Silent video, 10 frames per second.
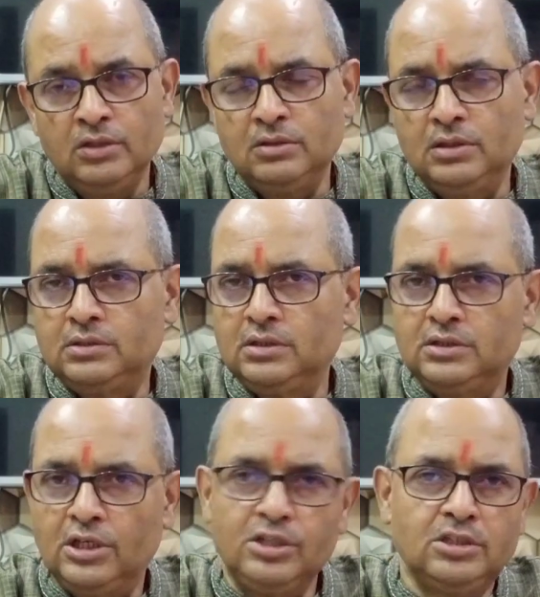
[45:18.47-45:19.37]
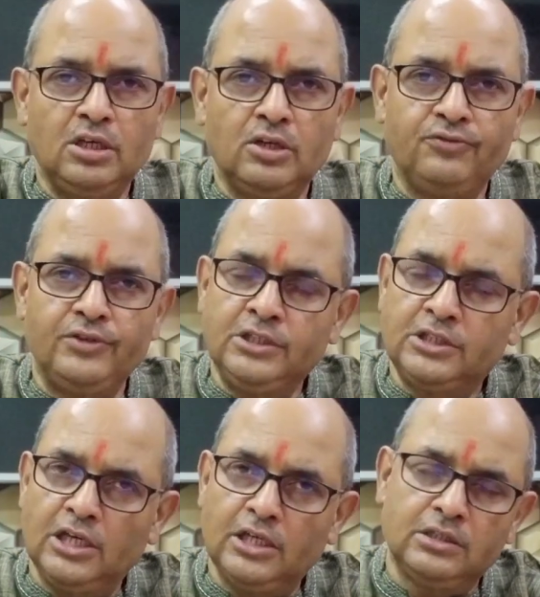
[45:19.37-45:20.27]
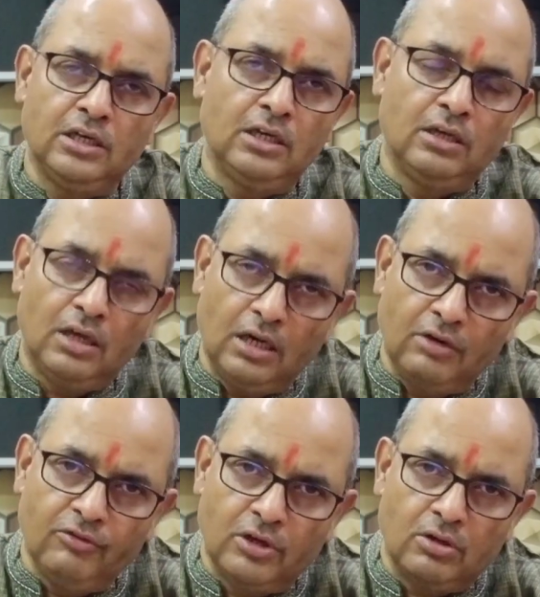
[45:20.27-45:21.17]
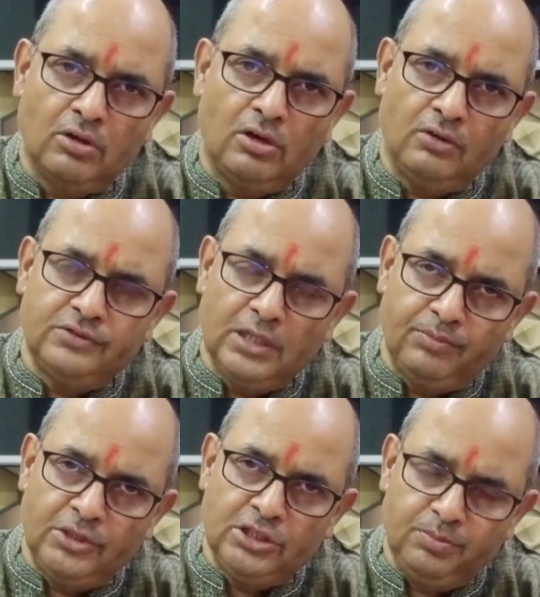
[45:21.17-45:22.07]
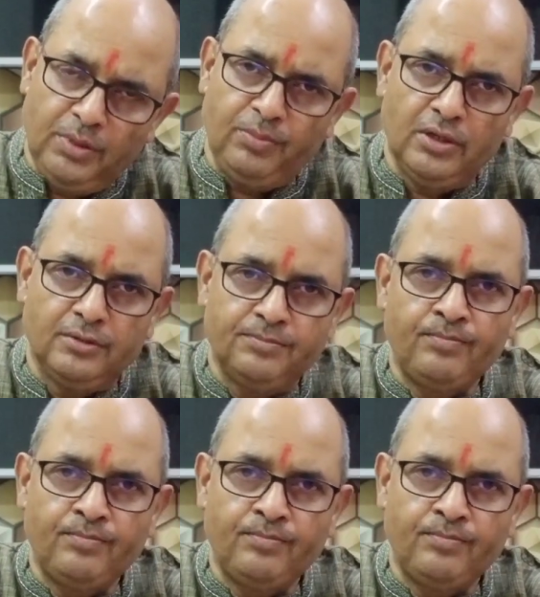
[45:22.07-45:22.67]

This is the result of intellect and hard work of Japanese people.